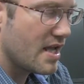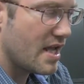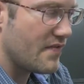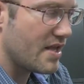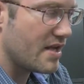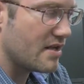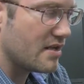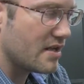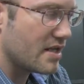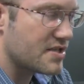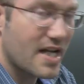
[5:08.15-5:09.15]
and
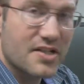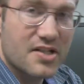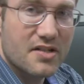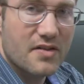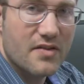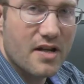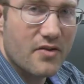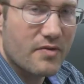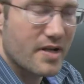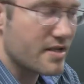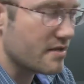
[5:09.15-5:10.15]
then attach it to the other
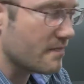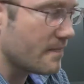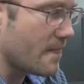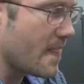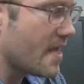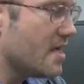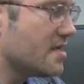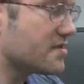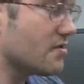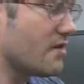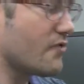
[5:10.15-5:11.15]
right here.
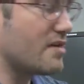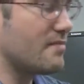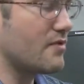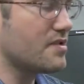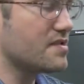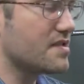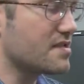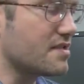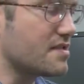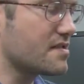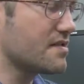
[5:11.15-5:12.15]
So I've read my
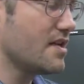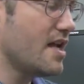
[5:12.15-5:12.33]
resistance.